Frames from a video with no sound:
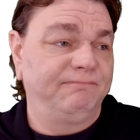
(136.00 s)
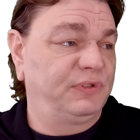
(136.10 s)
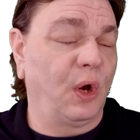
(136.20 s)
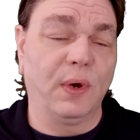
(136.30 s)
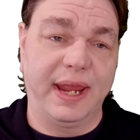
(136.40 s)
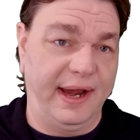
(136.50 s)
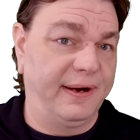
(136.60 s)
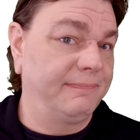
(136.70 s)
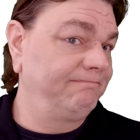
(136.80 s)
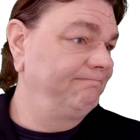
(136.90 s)
Don't
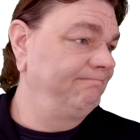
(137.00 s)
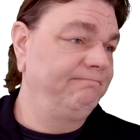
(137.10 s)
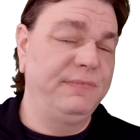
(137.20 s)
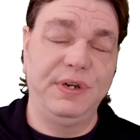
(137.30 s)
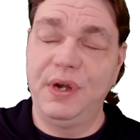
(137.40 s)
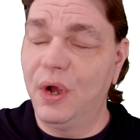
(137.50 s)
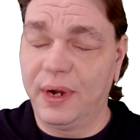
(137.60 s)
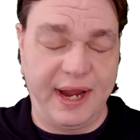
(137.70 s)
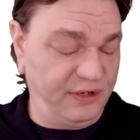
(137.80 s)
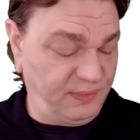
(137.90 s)
care.
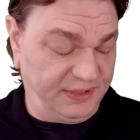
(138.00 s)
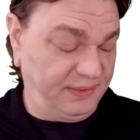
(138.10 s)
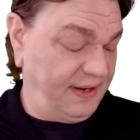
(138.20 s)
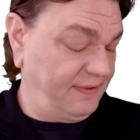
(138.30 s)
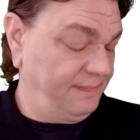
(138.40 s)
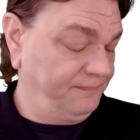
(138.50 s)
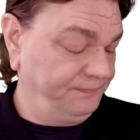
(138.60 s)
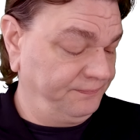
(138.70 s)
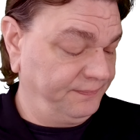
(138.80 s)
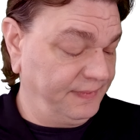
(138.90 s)
No cares whatsoever.
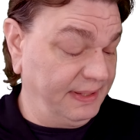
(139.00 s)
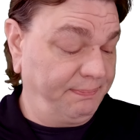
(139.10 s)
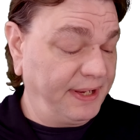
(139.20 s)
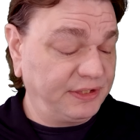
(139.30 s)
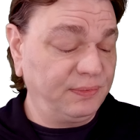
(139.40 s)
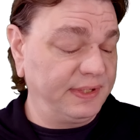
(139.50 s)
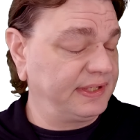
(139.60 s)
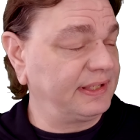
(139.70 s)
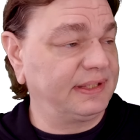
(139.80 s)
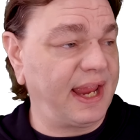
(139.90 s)
The buster
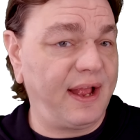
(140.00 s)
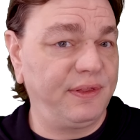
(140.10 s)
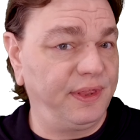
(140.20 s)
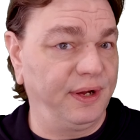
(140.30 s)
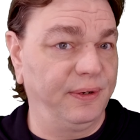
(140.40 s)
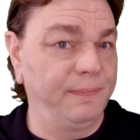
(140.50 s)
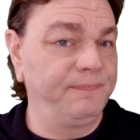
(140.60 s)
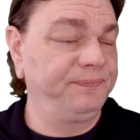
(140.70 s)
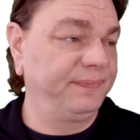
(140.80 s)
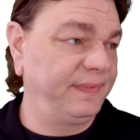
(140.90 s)
resist down, though,
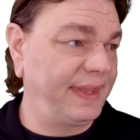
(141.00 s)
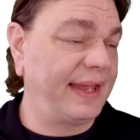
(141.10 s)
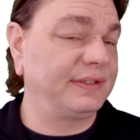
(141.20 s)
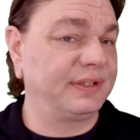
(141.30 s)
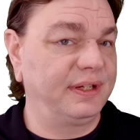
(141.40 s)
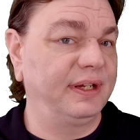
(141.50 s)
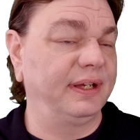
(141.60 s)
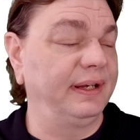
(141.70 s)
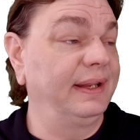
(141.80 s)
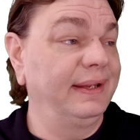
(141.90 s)
that's
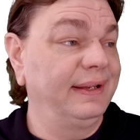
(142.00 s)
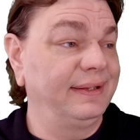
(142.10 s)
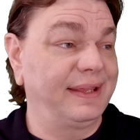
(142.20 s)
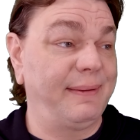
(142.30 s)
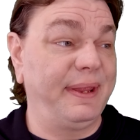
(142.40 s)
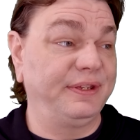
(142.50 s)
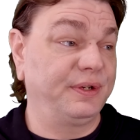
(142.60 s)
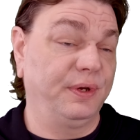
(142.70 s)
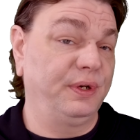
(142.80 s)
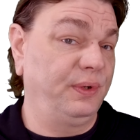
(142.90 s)
good. That means
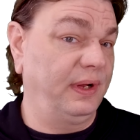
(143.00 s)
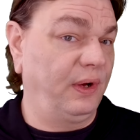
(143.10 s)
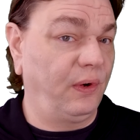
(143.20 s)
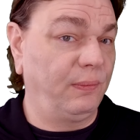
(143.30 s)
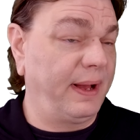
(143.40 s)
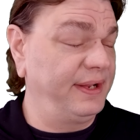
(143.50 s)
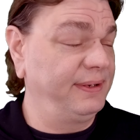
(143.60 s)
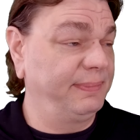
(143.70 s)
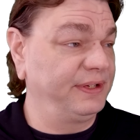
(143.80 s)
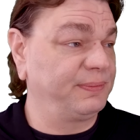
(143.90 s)
you're going to do a whole bu
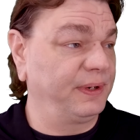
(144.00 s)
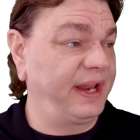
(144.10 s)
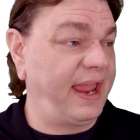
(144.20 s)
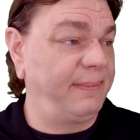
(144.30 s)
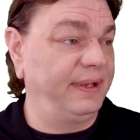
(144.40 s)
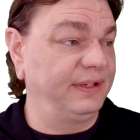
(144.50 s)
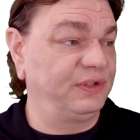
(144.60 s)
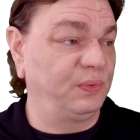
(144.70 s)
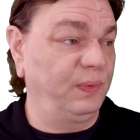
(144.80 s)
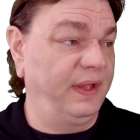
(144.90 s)
bunch more
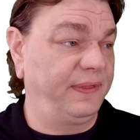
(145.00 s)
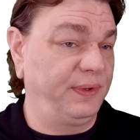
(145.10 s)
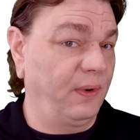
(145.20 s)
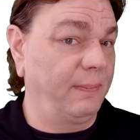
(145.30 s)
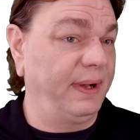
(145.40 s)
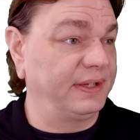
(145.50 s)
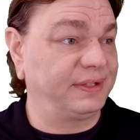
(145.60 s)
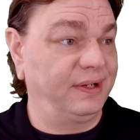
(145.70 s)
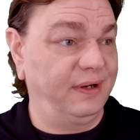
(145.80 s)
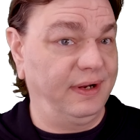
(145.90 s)
damage with your
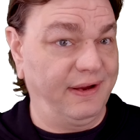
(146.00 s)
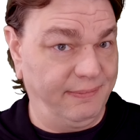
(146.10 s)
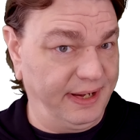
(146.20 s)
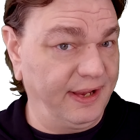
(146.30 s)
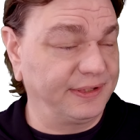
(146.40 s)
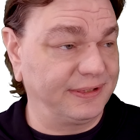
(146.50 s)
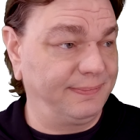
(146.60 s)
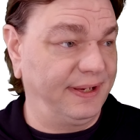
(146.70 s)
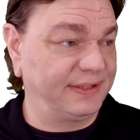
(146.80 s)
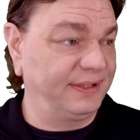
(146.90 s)
buster, everybody else's
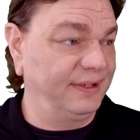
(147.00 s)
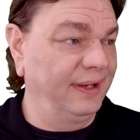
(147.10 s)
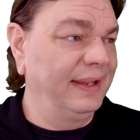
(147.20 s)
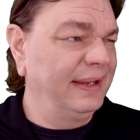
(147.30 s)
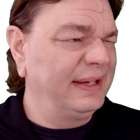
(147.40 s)
buster.